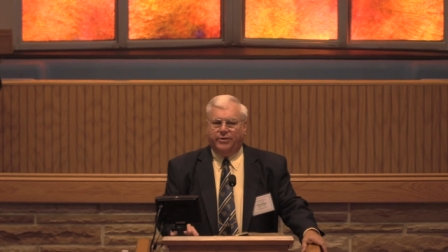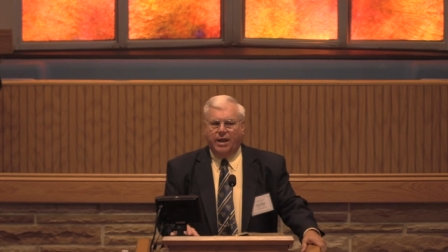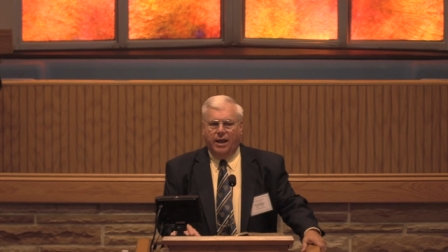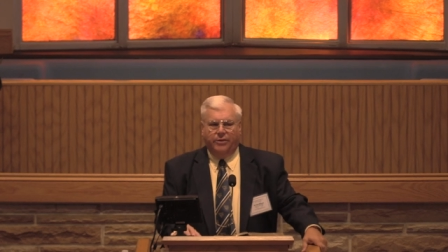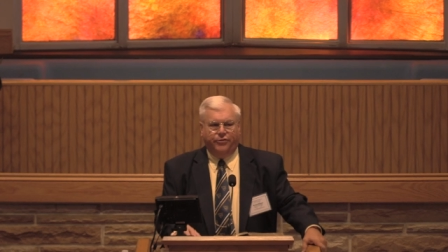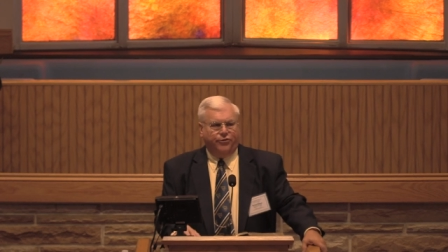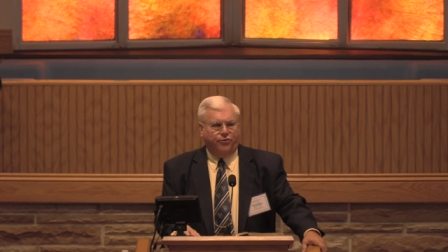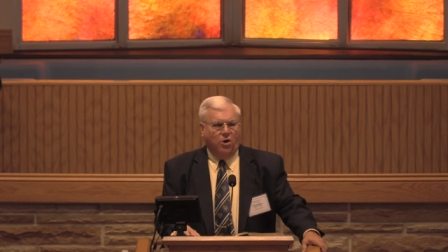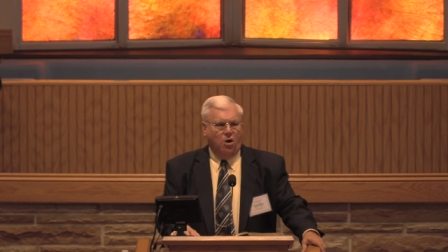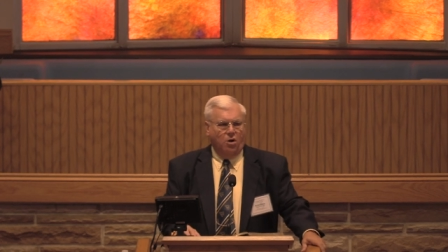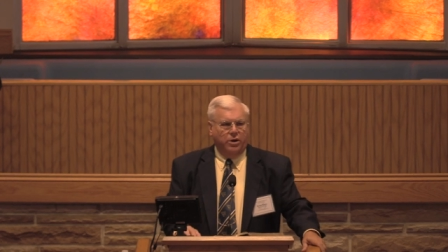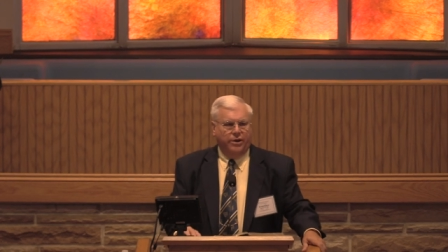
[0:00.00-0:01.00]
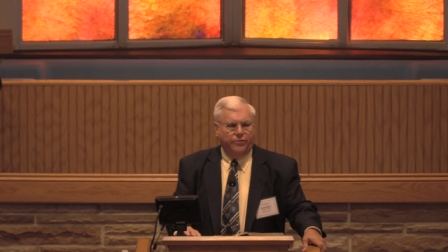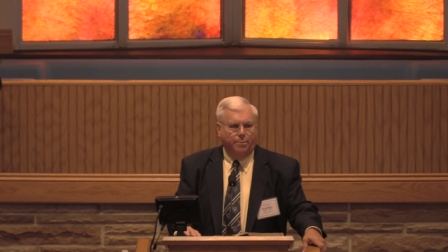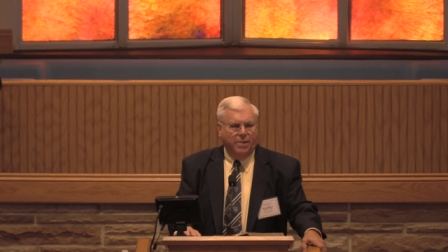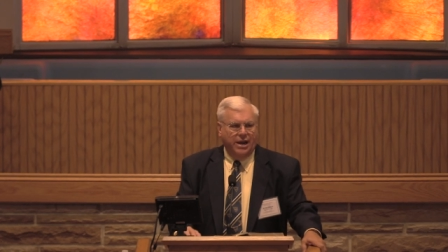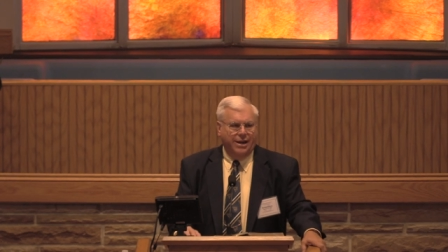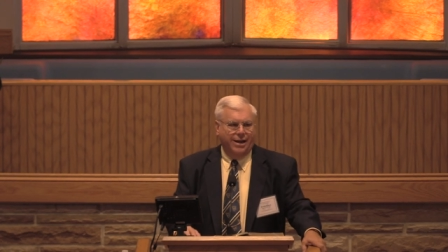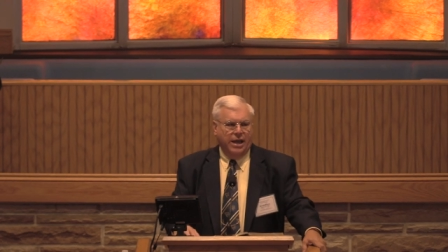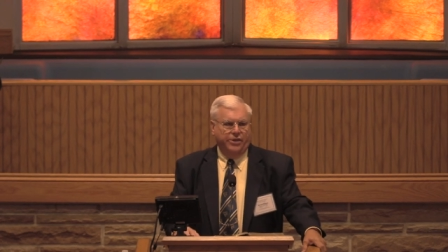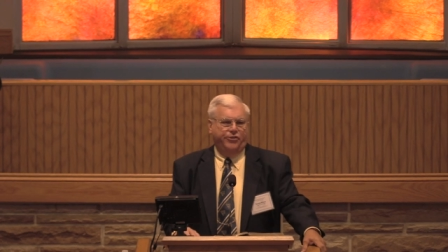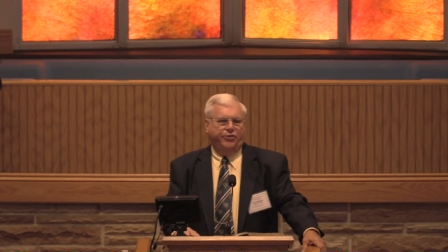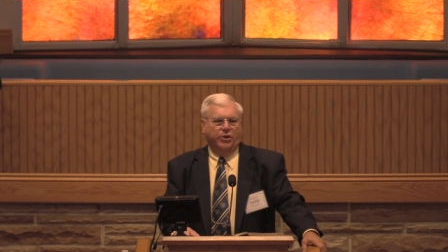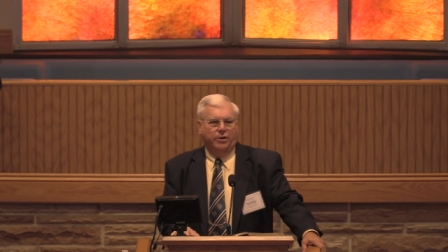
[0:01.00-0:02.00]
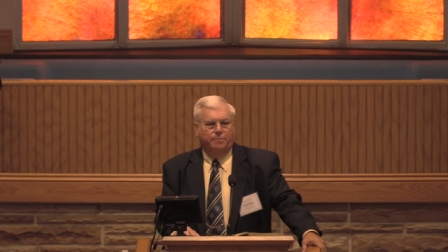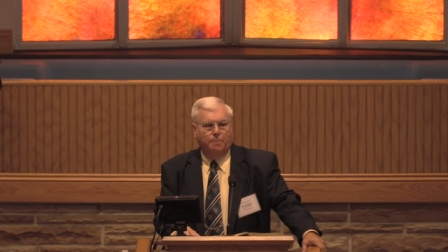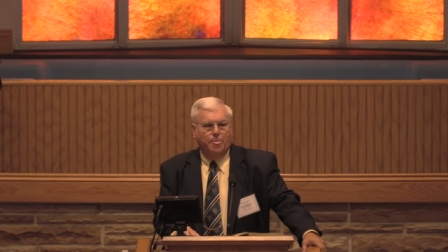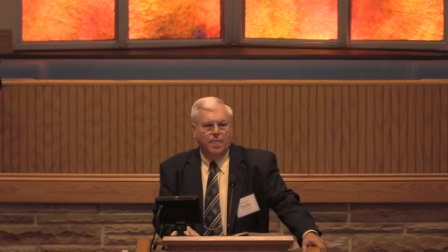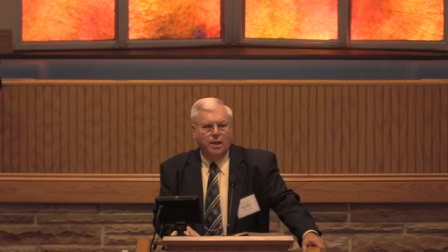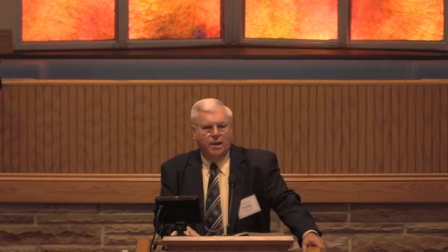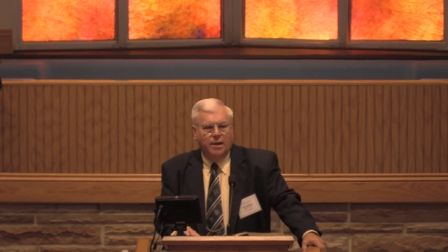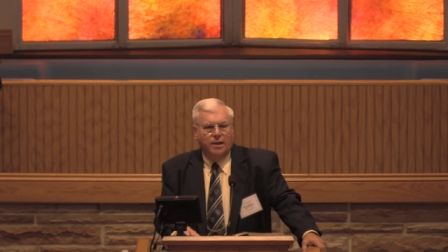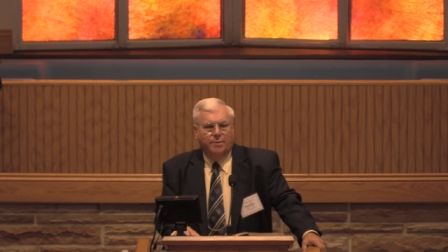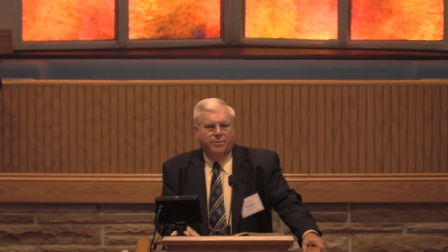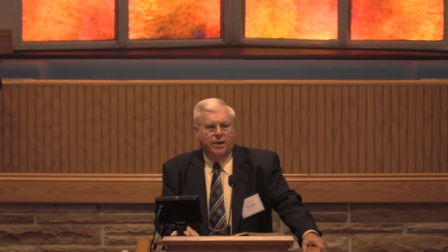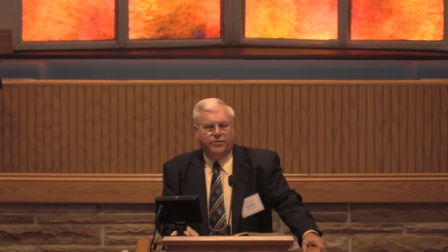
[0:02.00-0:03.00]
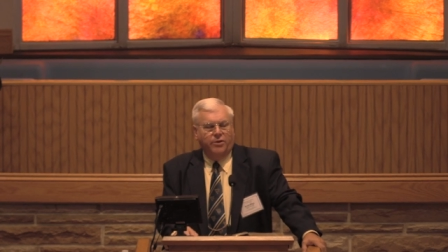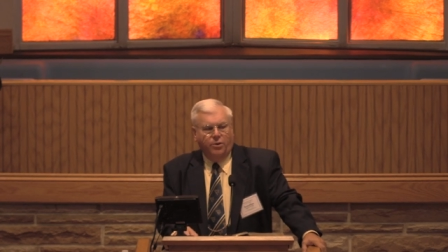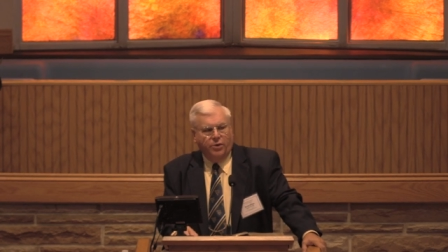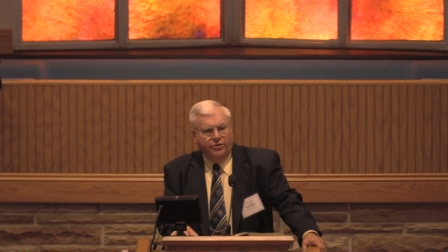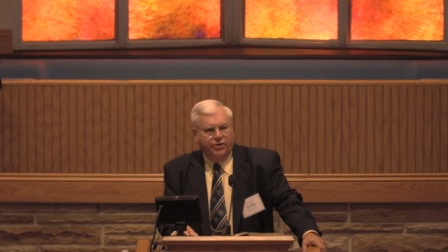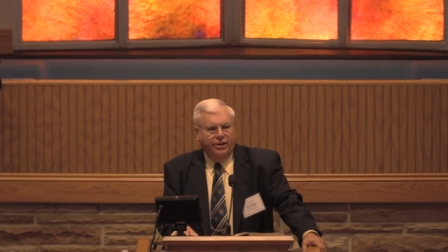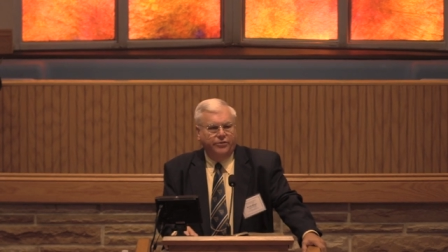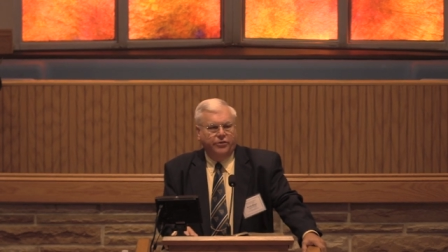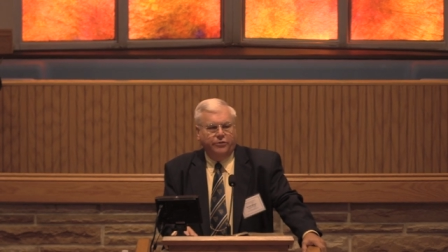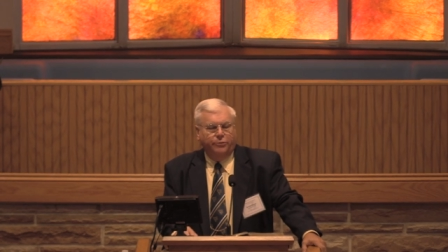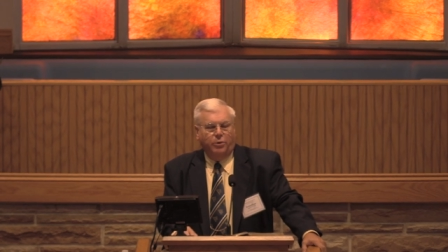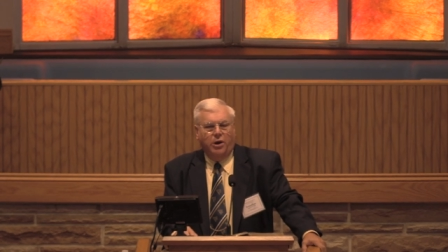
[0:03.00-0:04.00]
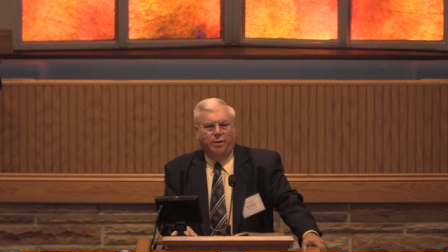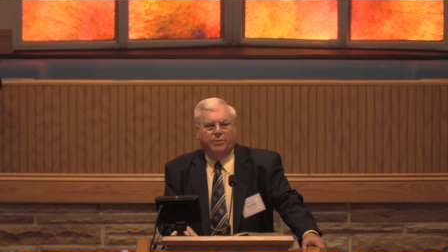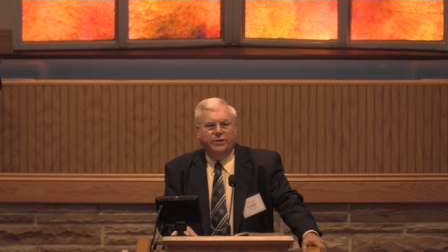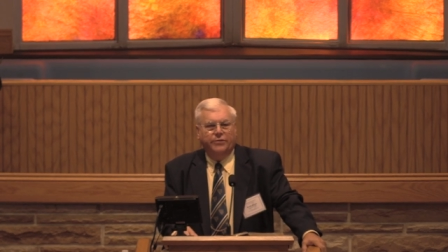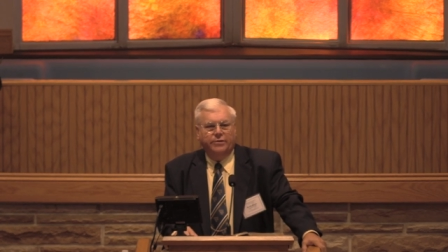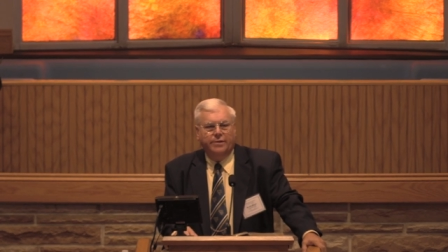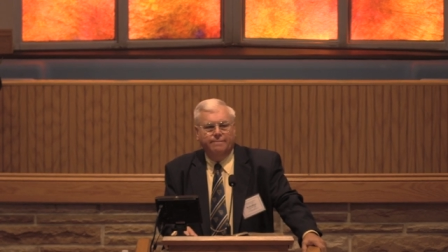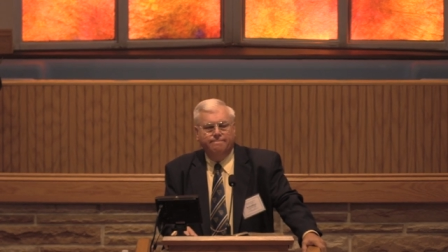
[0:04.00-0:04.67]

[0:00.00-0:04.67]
stand strong as a mighty nation. That's not what Jesus promised.